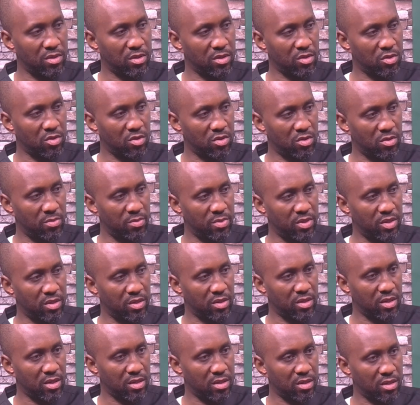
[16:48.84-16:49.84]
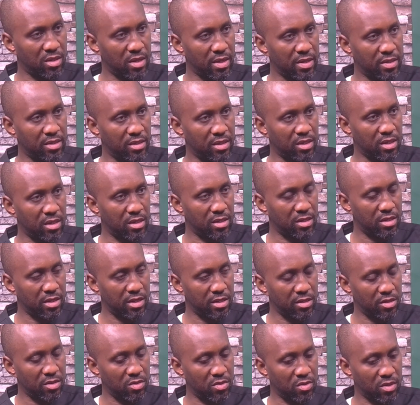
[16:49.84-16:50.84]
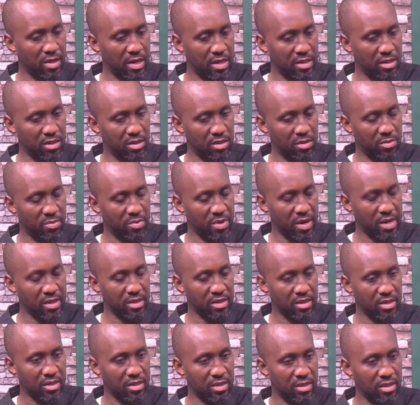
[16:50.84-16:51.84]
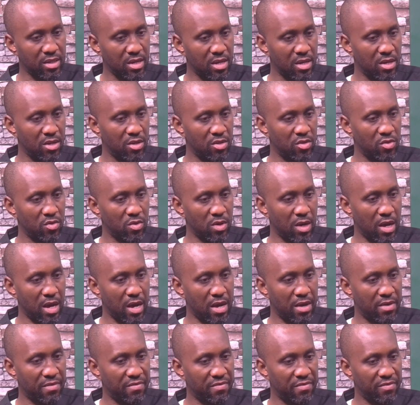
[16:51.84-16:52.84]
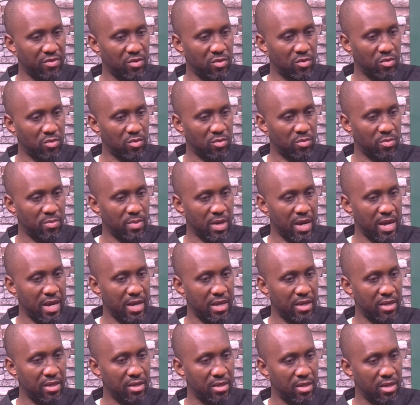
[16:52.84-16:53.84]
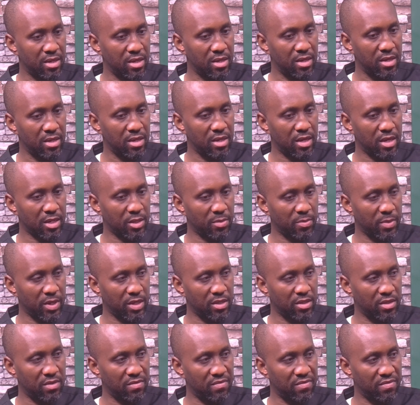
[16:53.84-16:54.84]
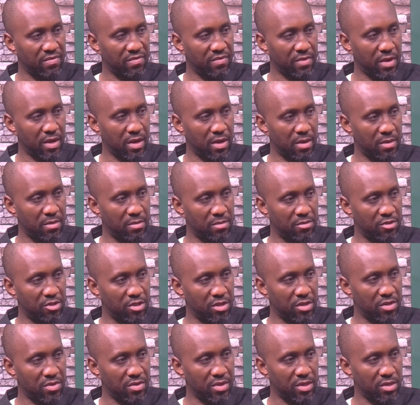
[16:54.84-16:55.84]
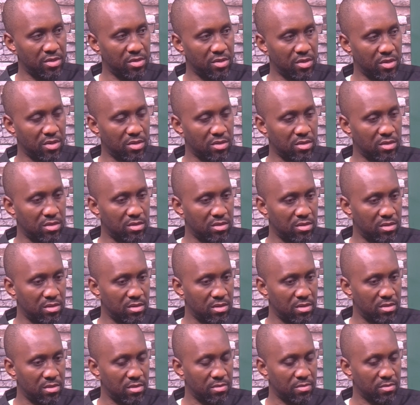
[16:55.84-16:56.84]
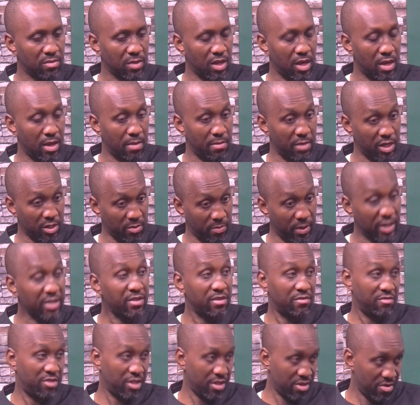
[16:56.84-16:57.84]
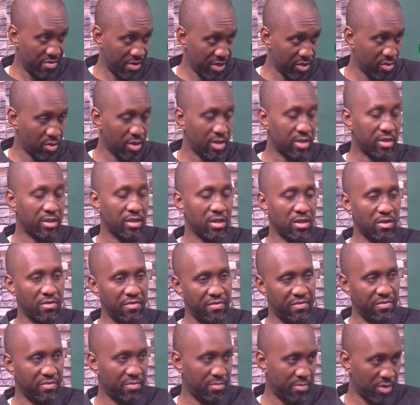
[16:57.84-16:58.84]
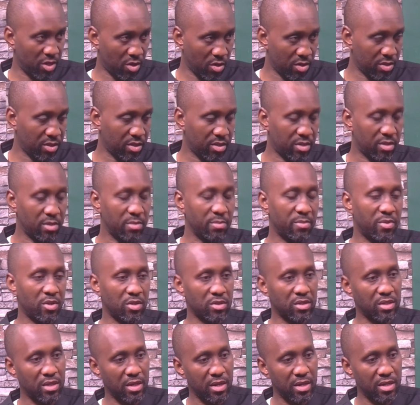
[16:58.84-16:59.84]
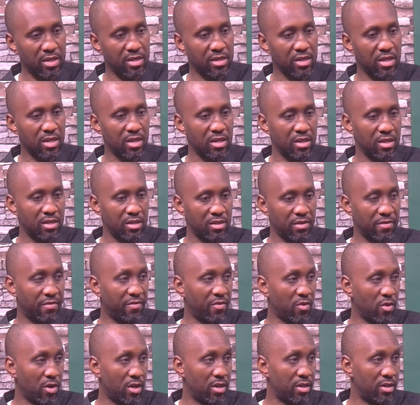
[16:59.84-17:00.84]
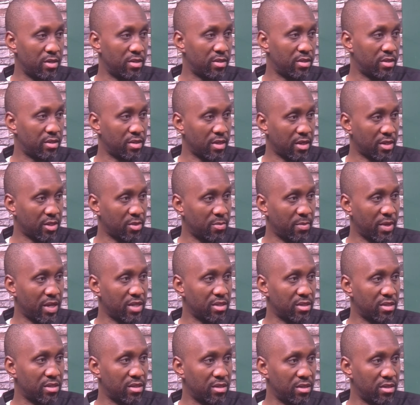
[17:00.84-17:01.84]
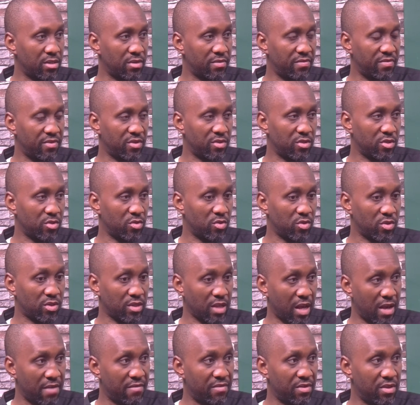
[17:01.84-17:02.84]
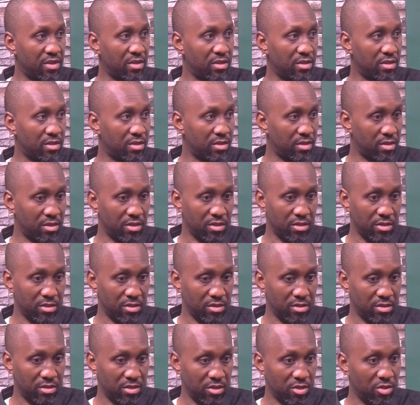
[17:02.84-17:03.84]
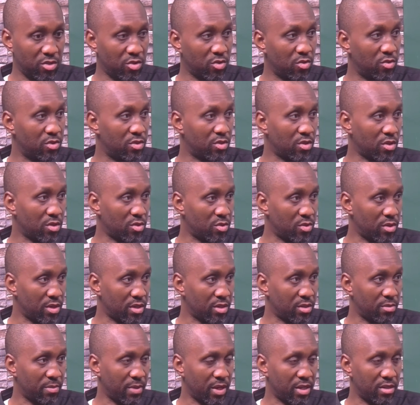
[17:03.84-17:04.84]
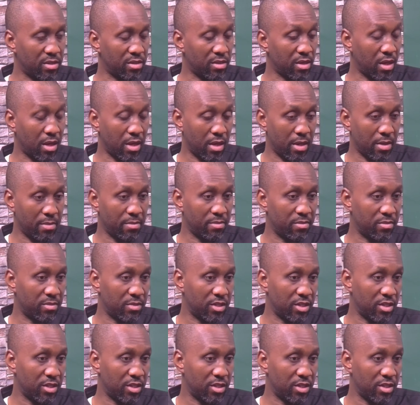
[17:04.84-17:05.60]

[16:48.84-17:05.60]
into the business, let's say, let's look at it practically. You have to buy expensive um, generators. Um, expensive generator itself yes. because it's imported. The fuel is expensive. You need to service. The diesel is also expensive. Um,